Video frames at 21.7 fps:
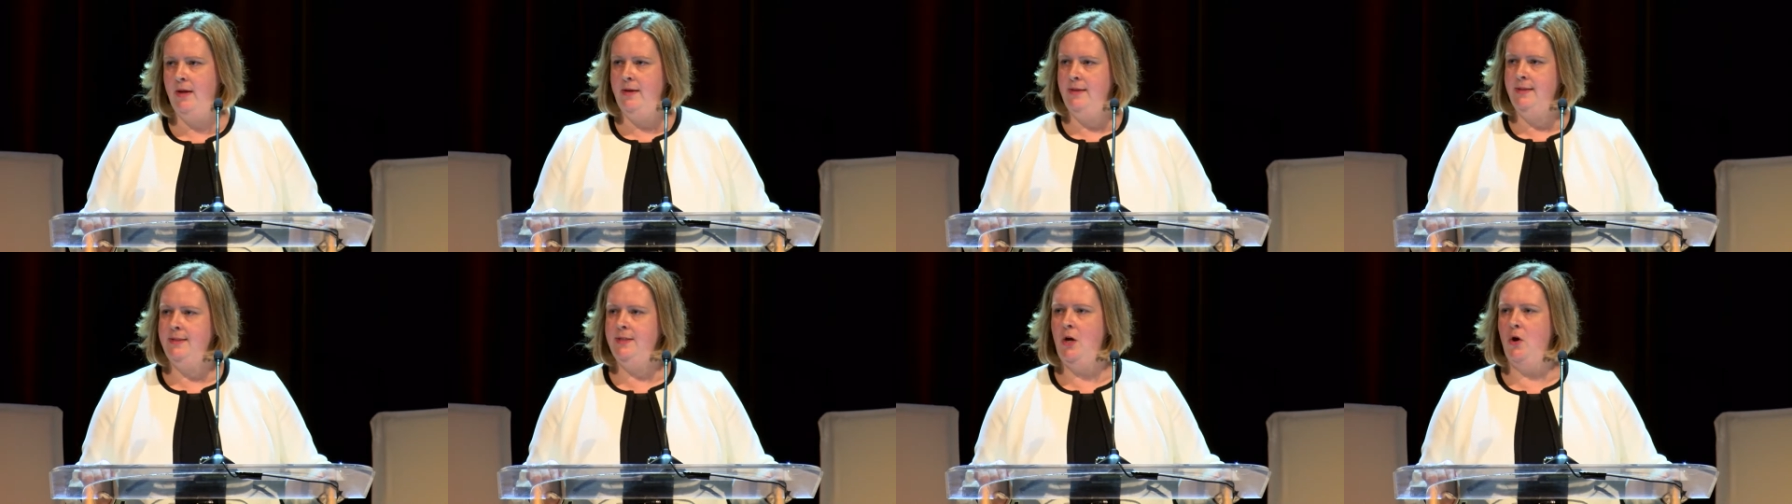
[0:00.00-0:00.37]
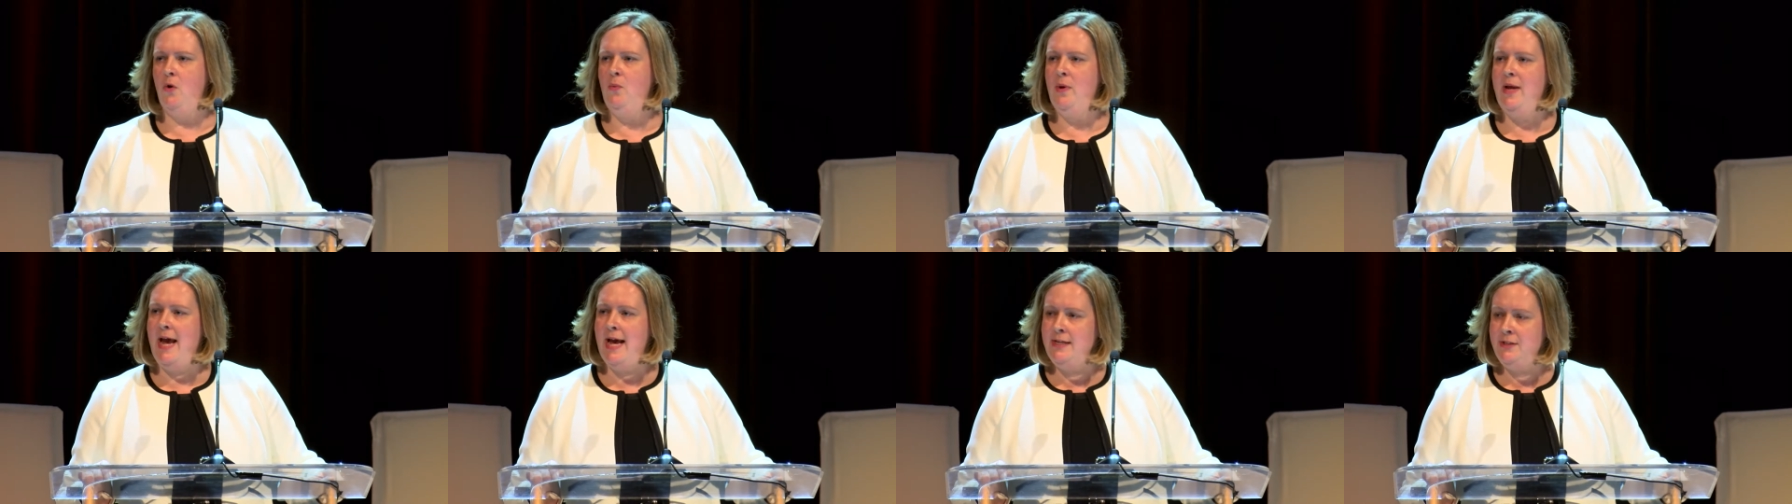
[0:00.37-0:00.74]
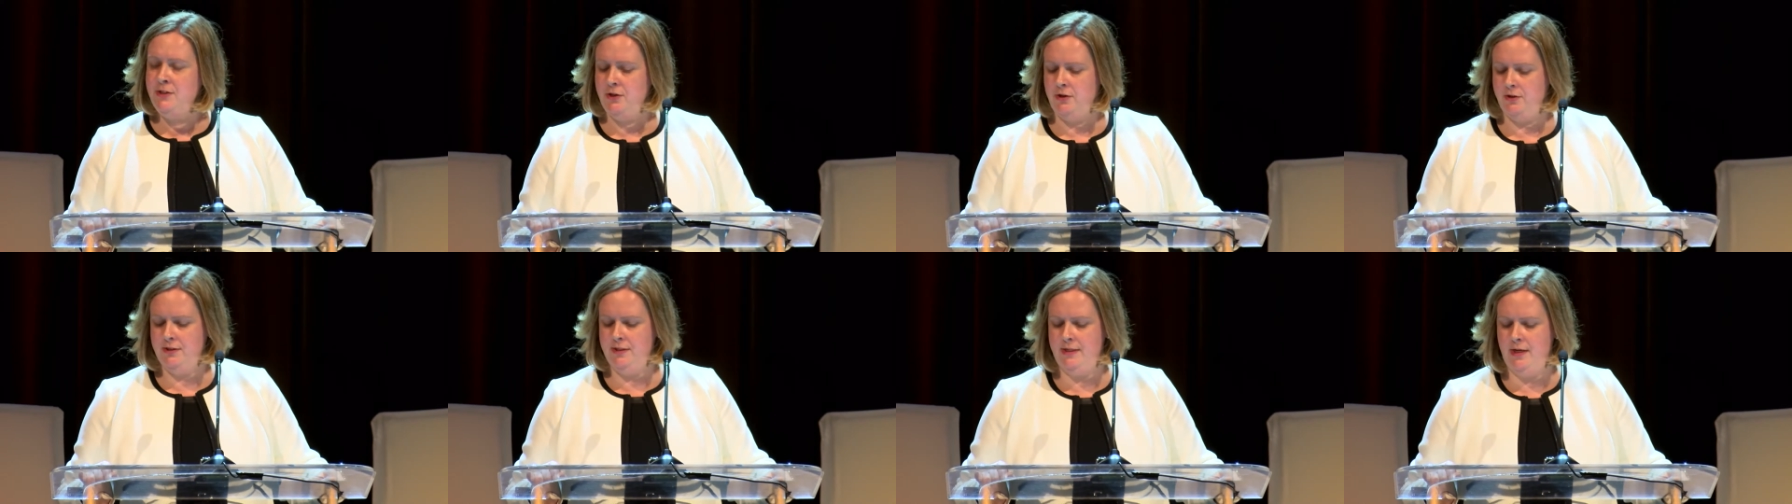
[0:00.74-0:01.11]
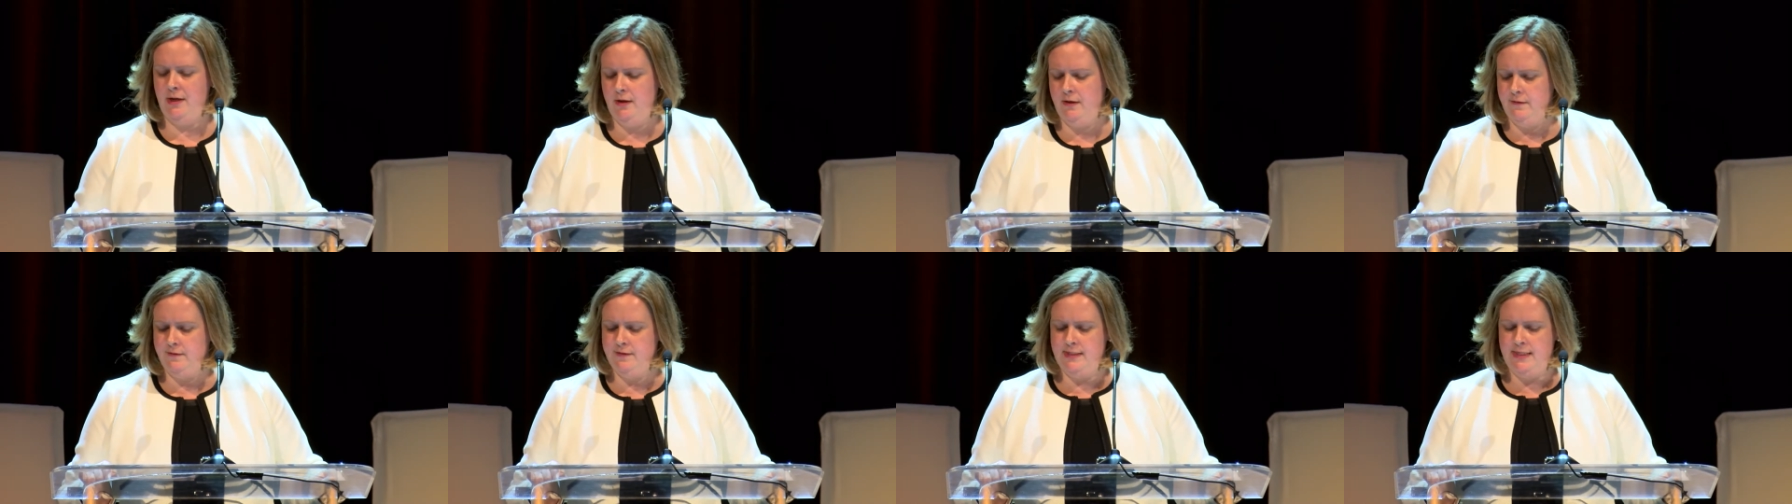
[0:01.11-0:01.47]
So we asked
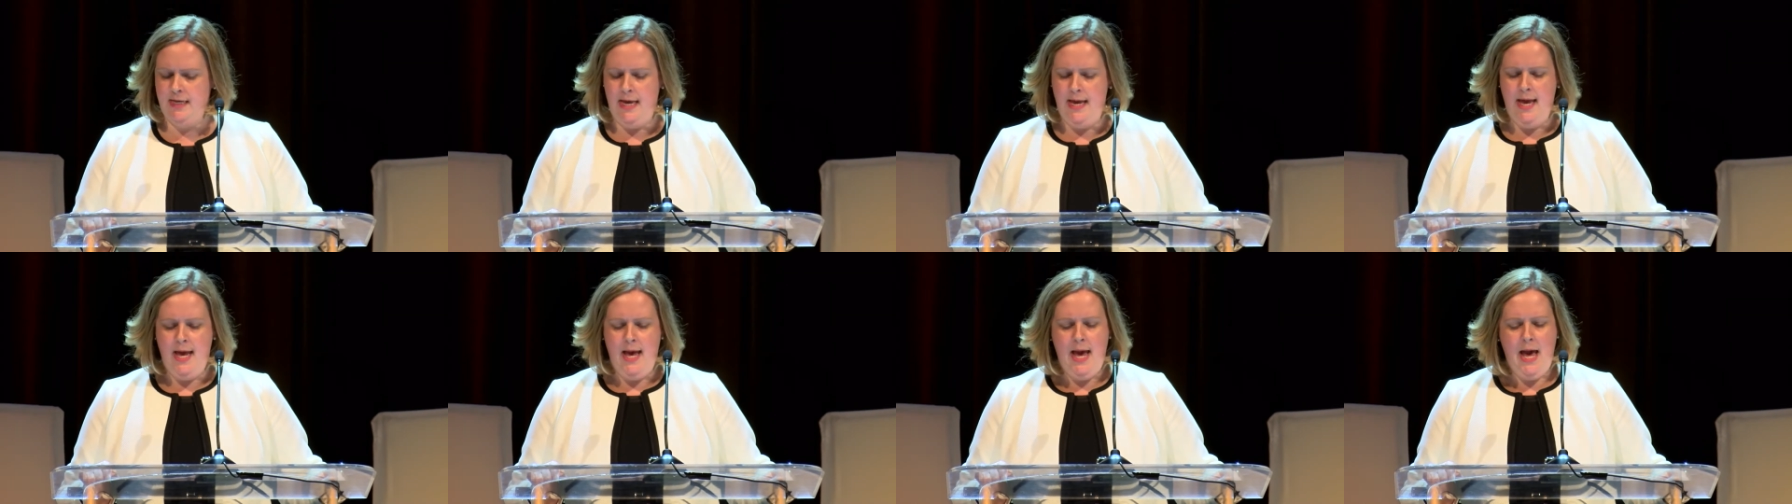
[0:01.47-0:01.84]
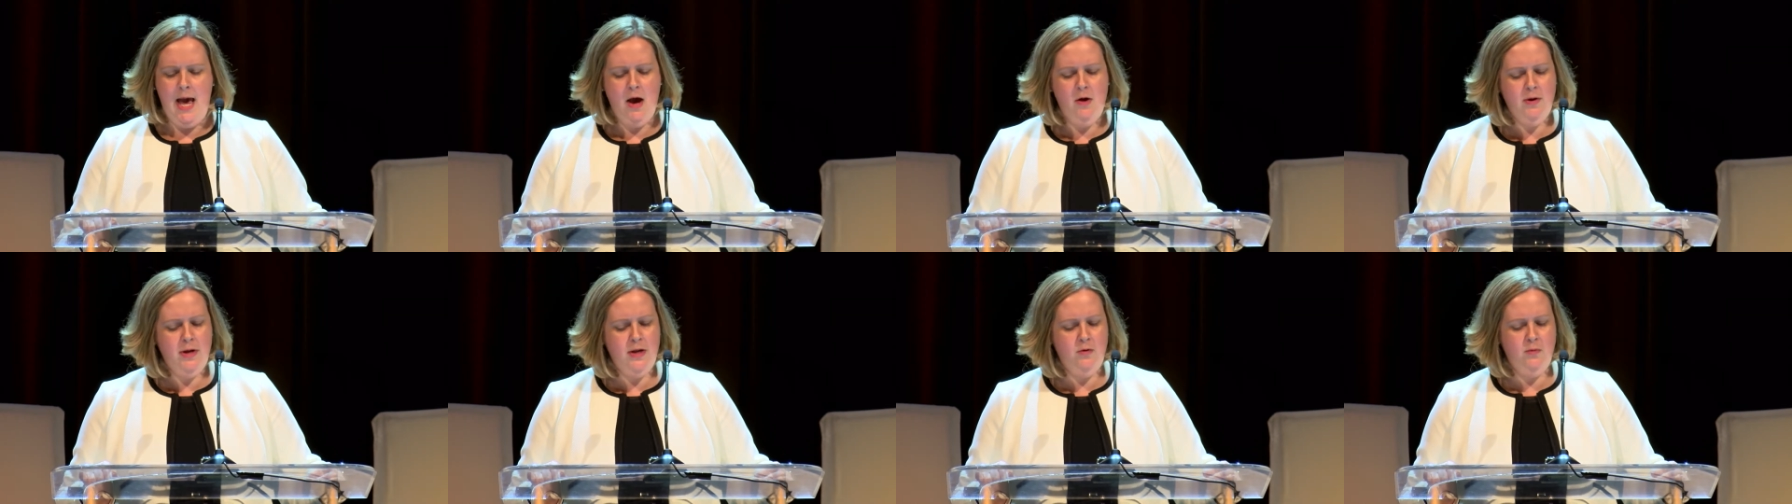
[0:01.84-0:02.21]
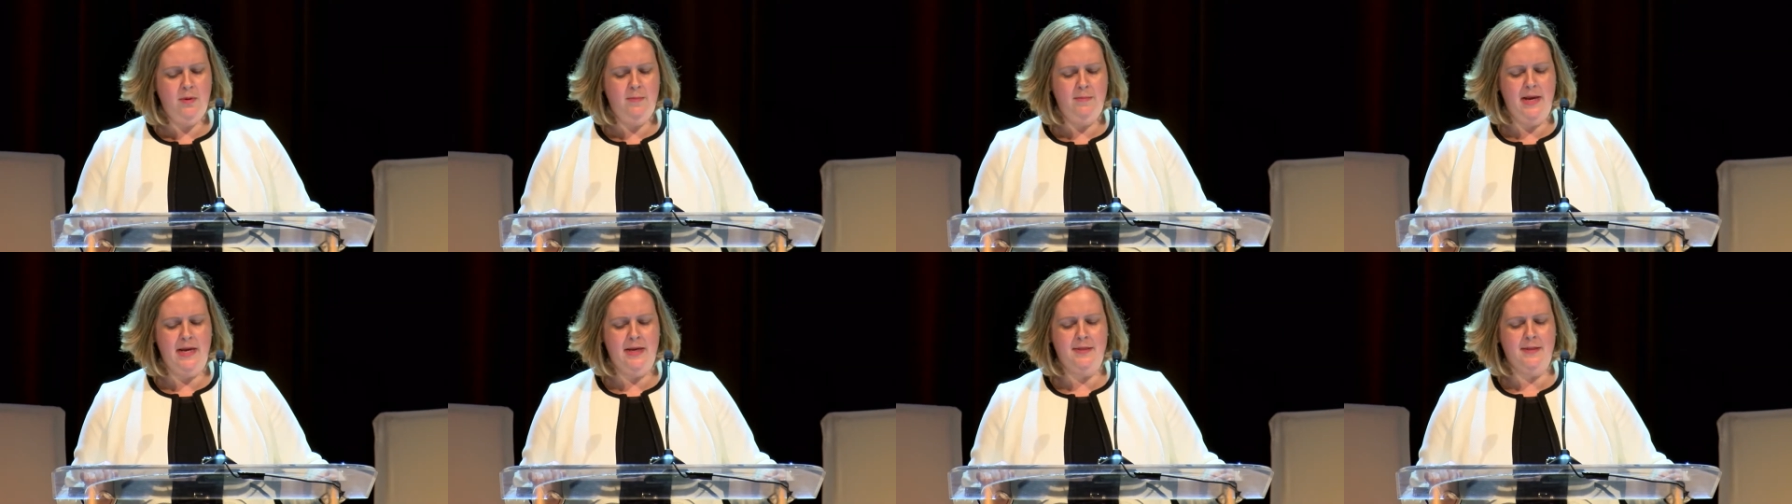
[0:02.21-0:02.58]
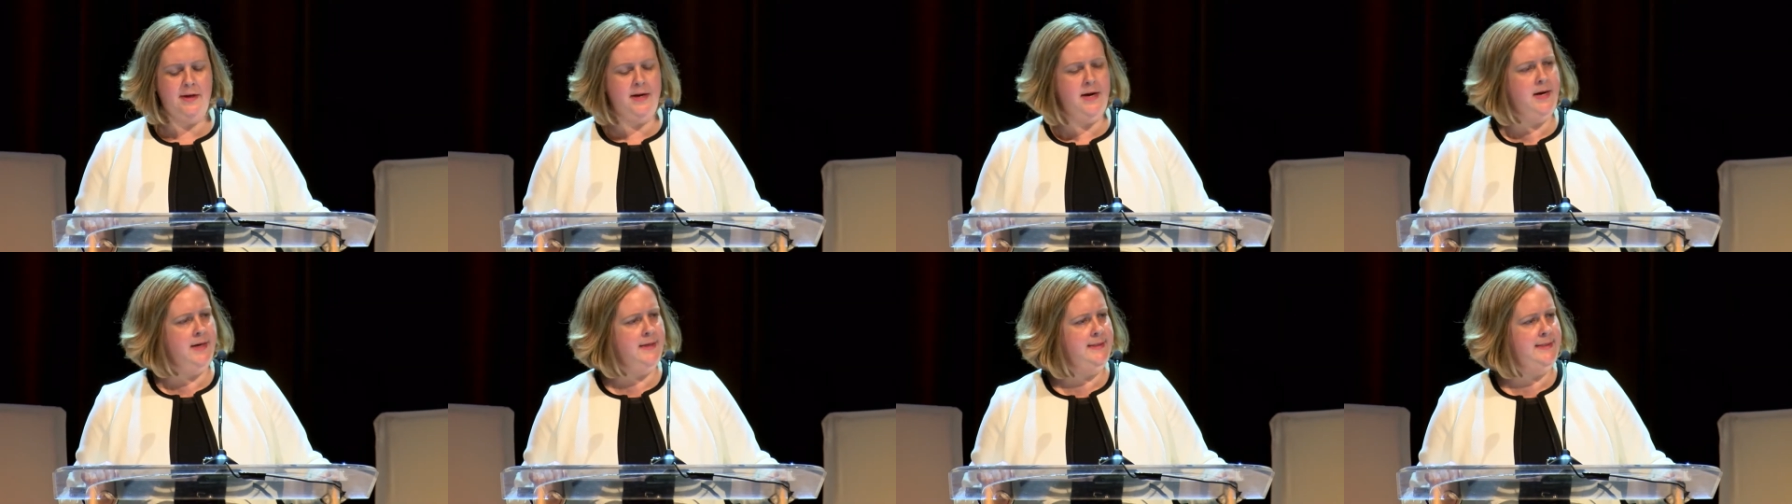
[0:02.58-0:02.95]
ourselves, how can we make the
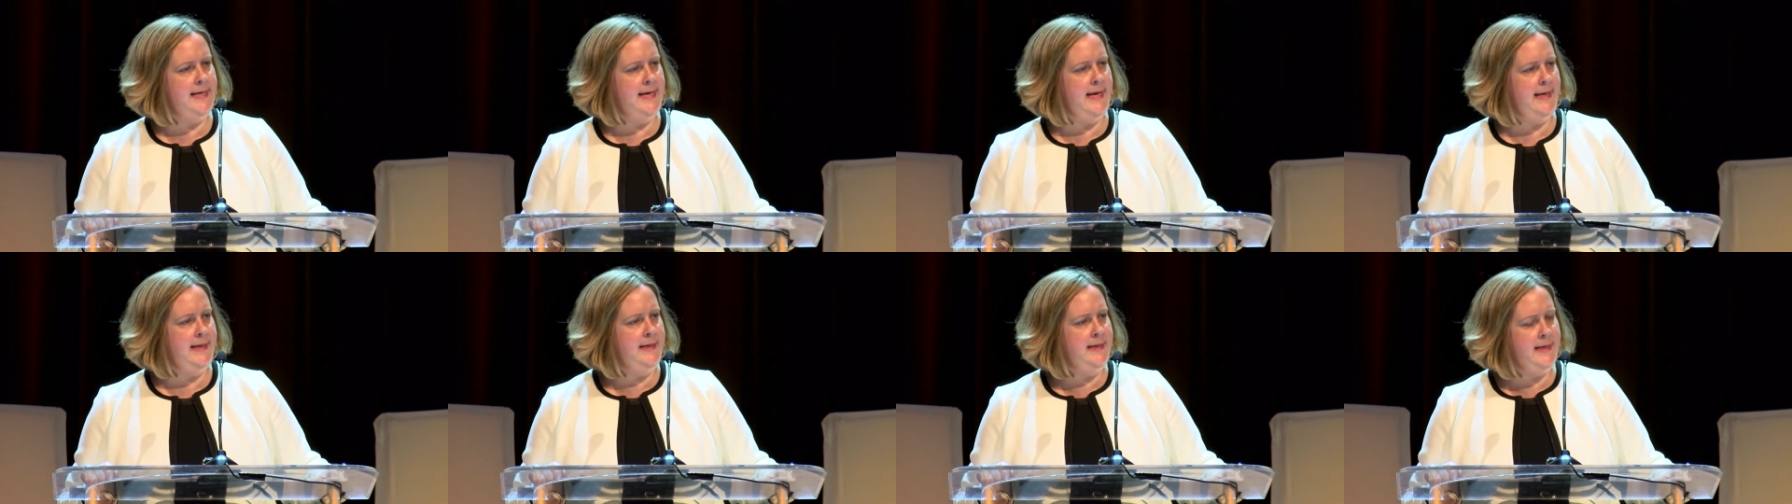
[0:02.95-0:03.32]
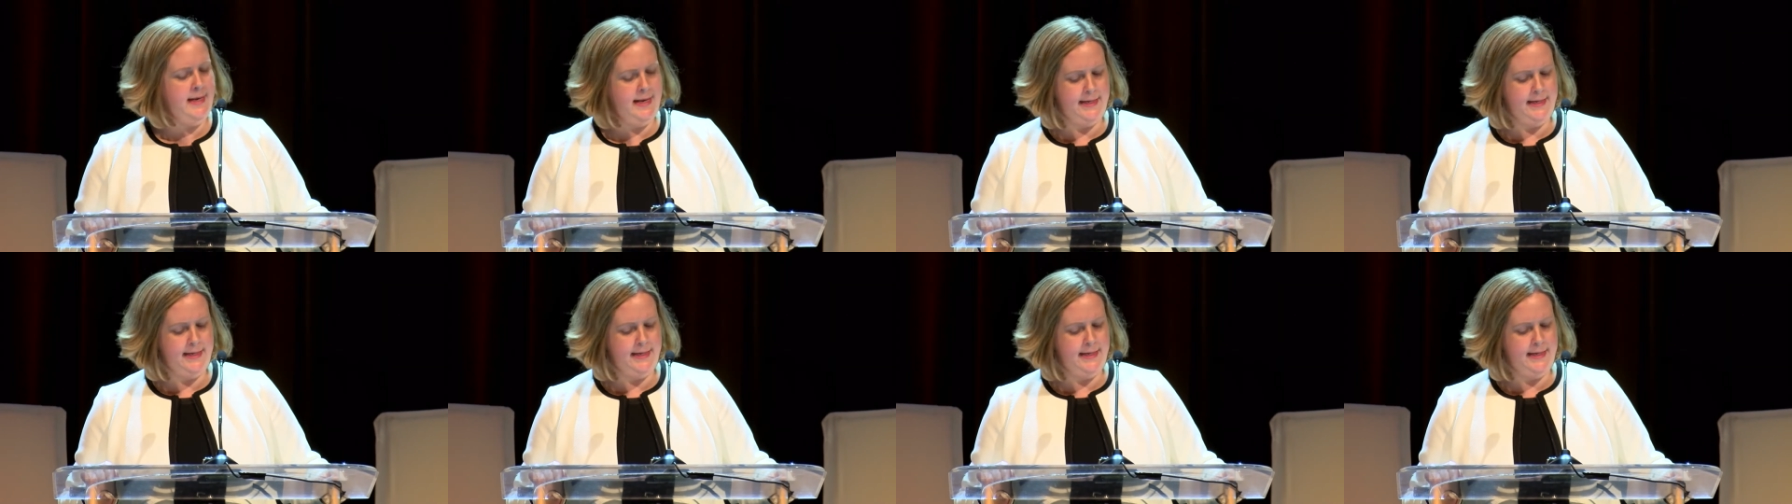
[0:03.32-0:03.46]
content